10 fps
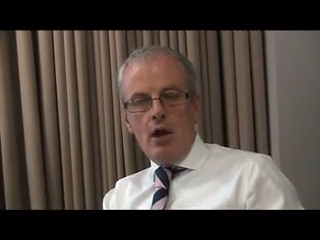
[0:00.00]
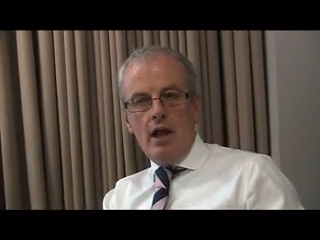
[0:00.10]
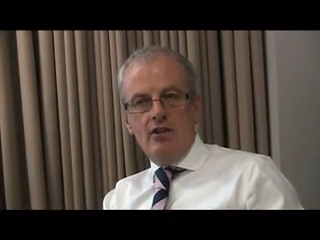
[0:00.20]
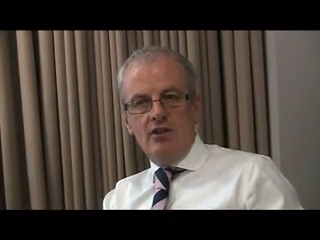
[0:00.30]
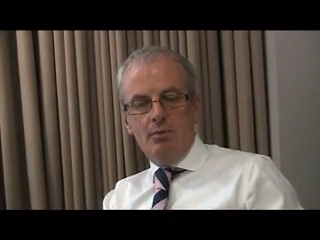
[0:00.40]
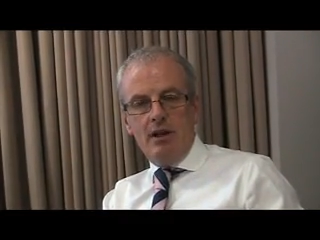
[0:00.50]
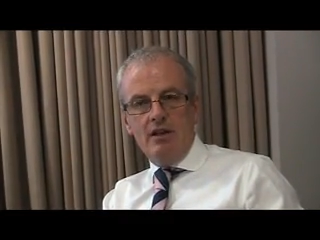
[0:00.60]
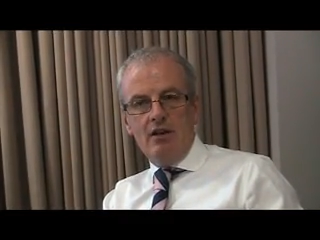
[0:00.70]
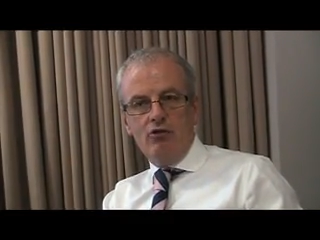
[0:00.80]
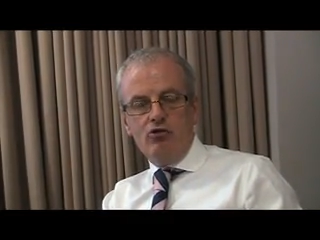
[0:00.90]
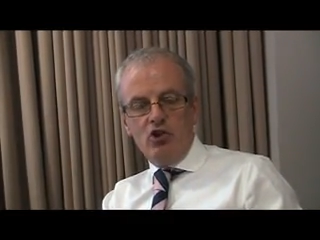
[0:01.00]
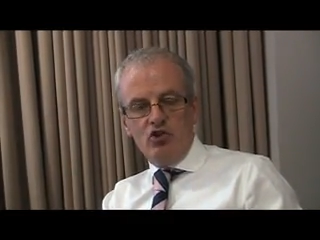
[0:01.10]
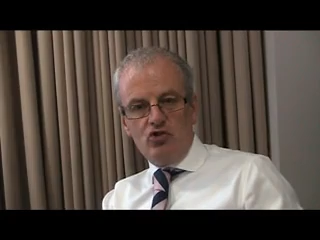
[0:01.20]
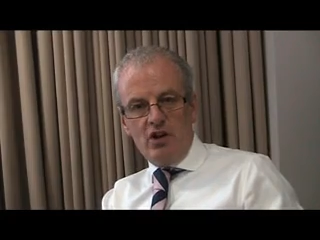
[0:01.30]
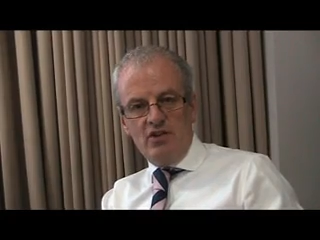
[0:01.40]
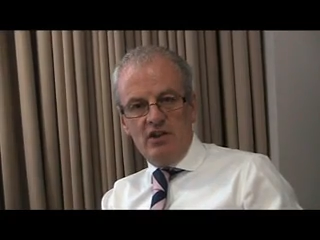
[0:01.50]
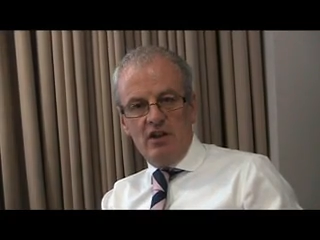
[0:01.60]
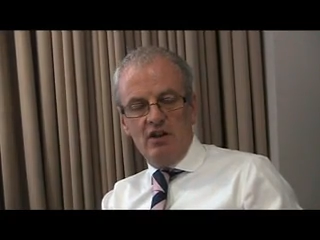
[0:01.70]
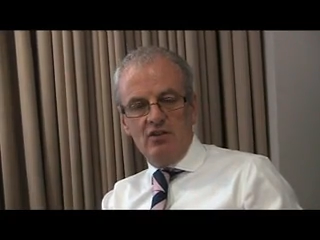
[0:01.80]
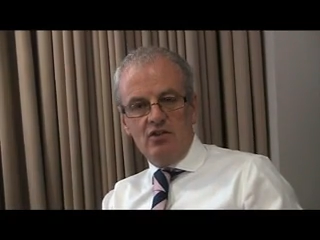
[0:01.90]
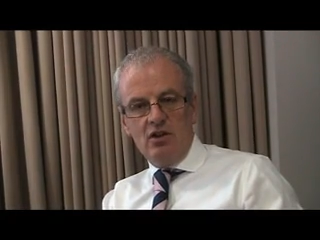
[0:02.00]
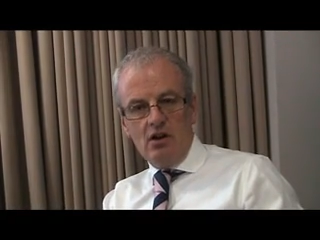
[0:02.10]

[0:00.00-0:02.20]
It has been frustrating at